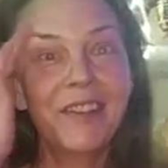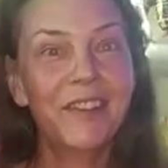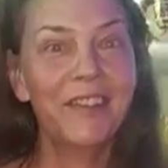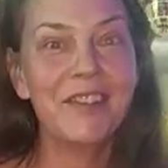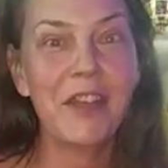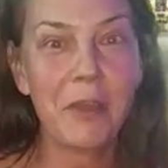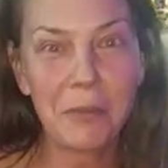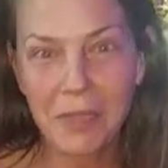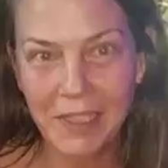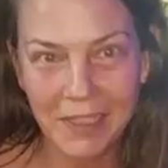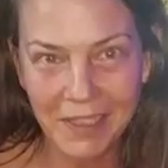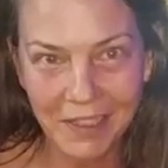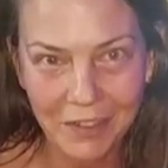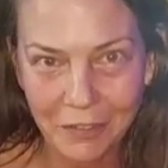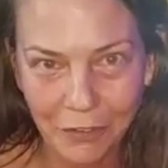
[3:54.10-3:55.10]
no
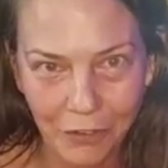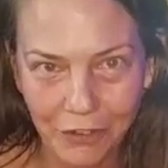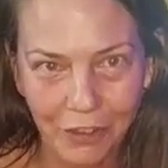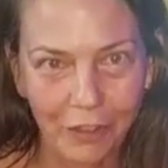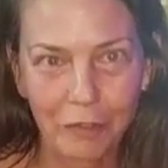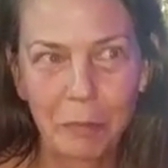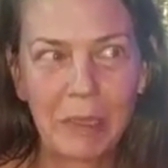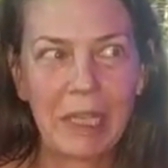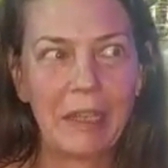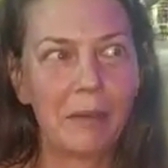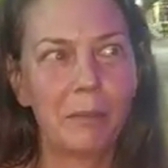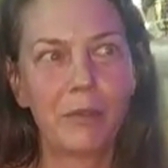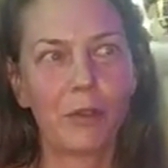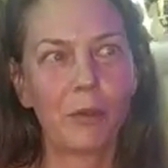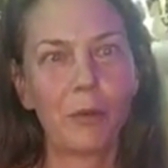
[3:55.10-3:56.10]
need for
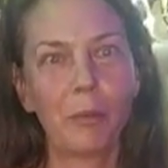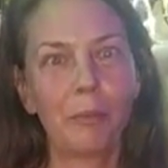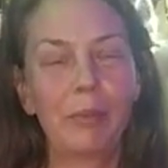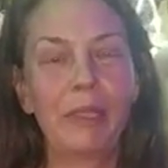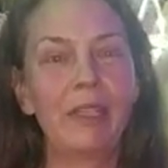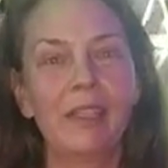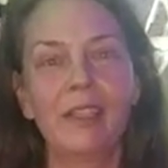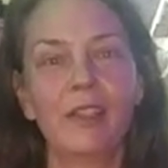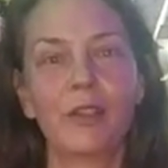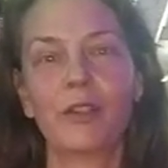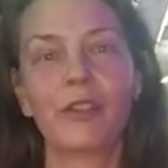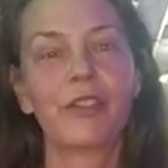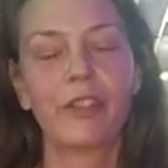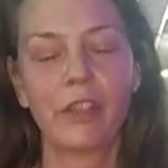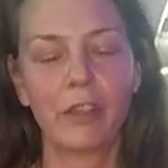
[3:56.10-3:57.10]
self-blame. Don't beat
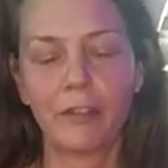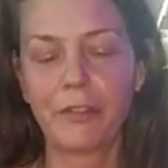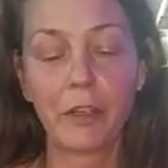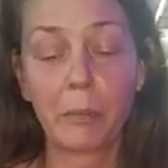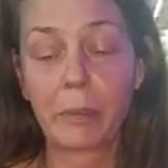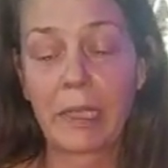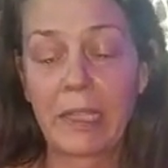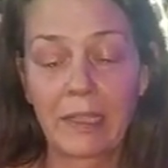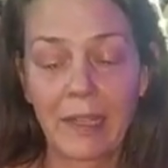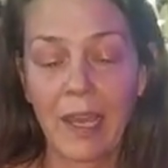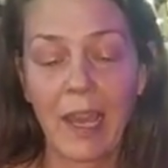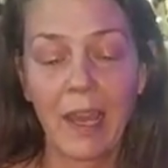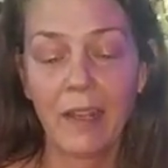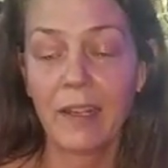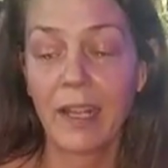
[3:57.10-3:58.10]
yourself up like
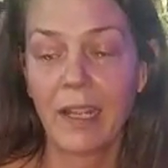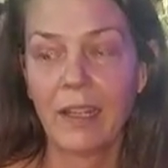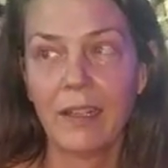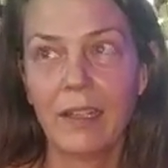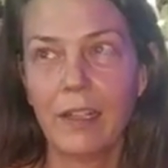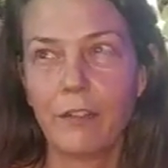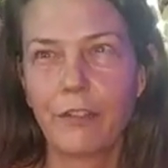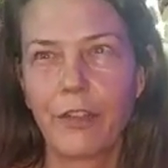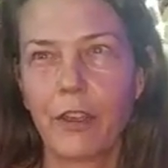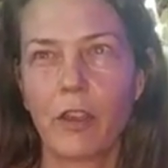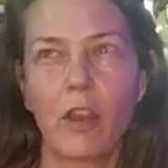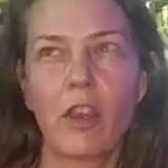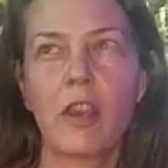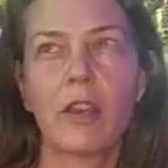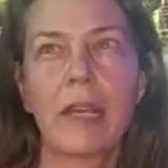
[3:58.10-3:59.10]
that. And if
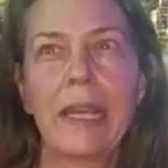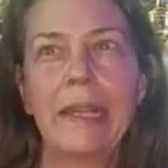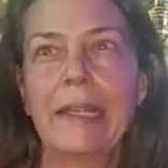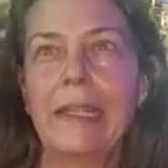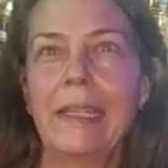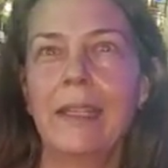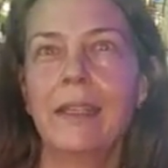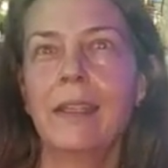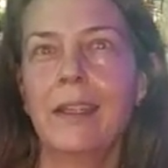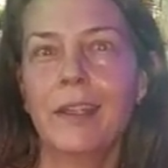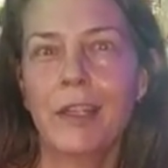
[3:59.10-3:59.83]
there are any